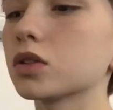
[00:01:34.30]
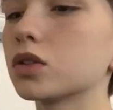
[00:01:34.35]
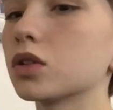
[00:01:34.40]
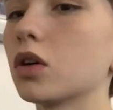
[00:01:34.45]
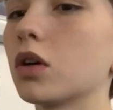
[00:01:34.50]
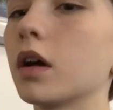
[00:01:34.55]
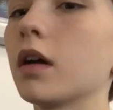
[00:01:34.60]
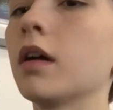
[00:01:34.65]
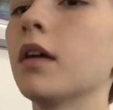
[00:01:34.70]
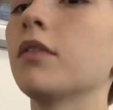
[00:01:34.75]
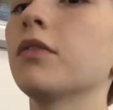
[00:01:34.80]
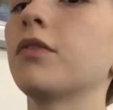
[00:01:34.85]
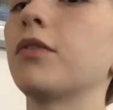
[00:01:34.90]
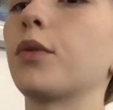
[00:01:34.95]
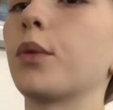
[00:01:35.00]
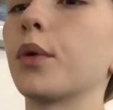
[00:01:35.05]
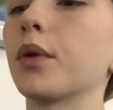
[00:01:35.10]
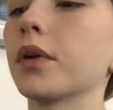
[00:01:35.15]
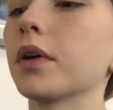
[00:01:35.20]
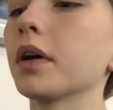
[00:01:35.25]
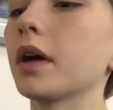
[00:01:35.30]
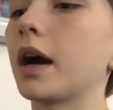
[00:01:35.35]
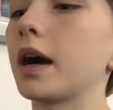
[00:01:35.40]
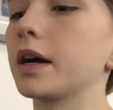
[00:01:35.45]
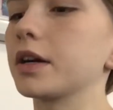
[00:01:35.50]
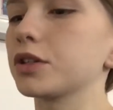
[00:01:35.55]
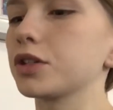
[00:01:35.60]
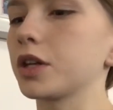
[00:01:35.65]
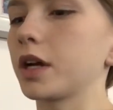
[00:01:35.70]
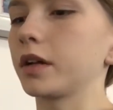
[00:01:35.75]
I have 4
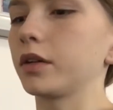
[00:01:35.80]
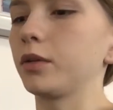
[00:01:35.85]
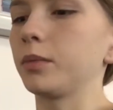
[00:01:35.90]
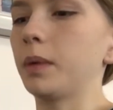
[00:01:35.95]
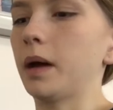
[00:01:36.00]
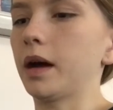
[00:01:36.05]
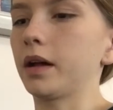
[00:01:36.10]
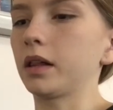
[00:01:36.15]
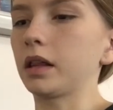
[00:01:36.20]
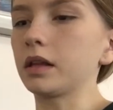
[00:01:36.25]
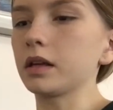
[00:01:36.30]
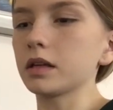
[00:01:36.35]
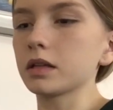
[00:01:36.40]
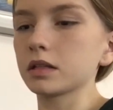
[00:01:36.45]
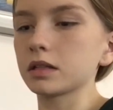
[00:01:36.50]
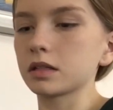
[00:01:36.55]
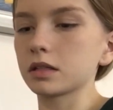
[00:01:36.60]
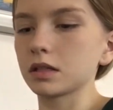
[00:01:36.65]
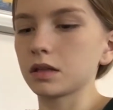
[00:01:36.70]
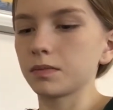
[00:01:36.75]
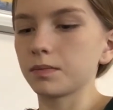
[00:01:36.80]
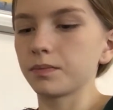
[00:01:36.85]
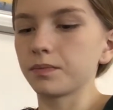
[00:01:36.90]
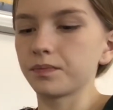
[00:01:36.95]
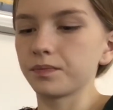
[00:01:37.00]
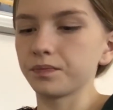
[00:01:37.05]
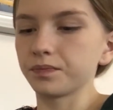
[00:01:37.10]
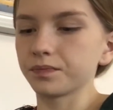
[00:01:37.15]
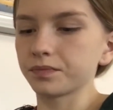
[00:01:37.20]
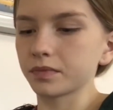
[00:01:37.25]
eyeshadow palettes.
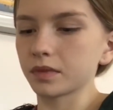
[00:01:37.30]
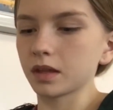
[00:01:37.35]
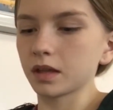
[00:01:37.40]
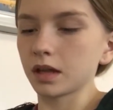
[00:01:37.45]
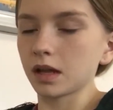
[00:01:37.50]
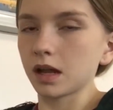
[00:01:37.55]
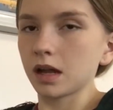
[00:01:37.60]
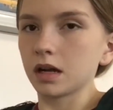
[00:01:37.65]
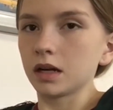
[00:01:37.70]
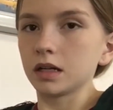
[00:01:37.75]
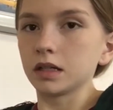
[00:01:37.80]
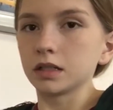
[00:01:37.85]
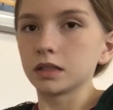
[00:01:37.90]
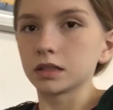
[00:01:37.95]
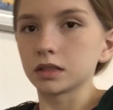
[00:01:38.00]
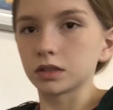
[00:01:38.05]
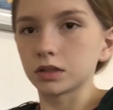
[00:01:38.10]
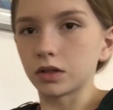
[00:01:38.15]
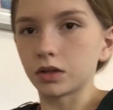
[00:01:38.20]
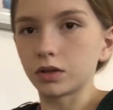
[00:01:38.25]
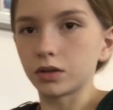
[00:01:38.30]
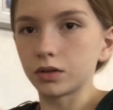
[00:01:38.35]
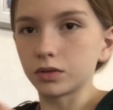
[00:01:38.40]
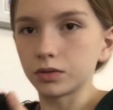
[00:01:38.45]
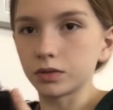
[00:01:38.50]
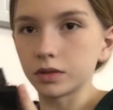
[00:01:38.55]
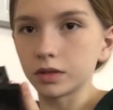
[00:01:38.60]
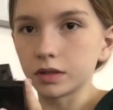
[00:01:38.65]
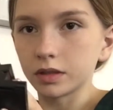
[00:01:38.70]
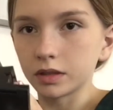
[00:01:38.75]
So
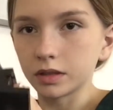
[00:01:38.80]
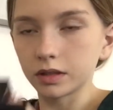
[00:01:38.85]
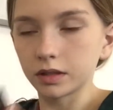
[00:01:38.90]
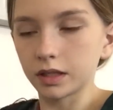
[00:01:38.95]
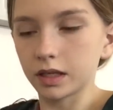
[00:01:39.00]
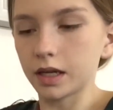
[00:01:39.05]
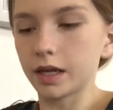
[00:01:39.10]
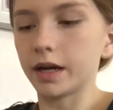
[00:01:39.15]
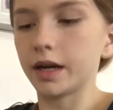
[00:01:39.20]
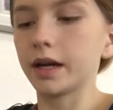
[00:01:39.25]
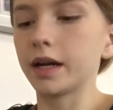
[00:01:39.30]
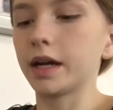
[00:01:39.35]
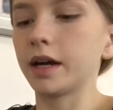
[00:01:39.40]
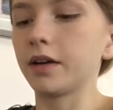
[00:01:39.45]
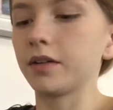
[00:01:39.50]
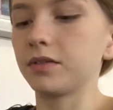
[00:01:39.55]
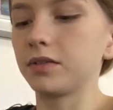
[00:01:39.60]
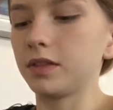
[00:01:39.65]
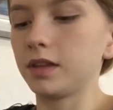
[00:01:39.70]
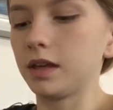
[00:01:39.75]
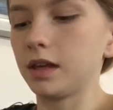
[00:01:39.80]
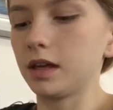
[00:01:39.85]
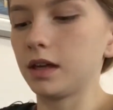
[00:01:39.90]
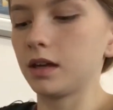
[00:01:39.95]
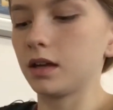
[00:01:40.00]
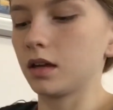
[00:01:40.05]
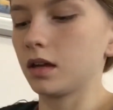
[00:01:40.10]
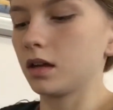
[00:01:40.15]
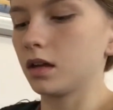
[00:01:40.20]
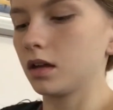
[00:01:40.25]
yeah, I have the
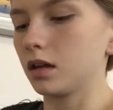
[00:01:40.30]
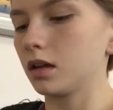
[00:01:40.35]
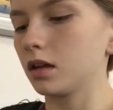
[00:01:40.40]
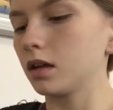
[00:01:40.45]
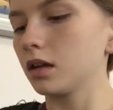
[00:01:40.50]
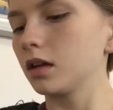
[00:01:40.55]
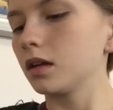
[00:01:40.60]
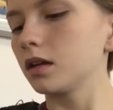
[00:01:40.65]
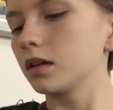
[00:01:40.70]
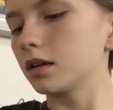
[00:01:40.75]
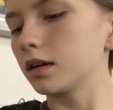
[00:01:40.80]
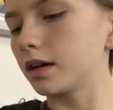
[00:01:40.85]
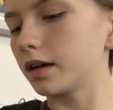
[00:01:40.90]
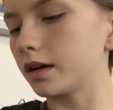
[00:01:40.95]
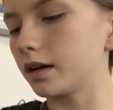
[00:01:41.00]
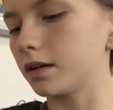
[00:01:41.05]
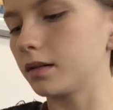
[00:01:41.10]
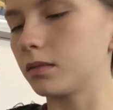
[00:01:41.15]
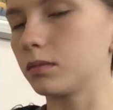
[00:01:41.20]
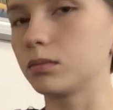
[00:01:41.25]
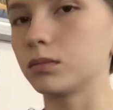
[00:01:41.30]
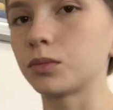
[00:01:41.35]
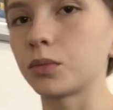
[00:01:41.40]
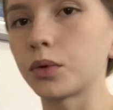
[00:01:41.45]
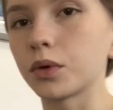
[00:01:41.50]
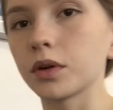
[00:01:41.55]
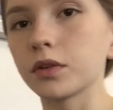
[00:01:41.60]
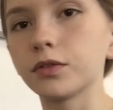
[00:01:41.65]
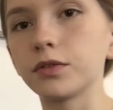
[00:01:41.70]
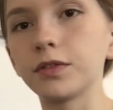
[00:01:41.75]

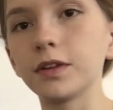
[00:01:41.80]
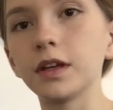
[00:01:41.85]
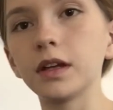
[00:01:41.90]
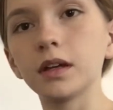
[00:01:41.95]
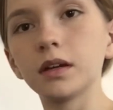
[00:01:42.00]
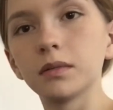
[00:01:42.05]
Morphe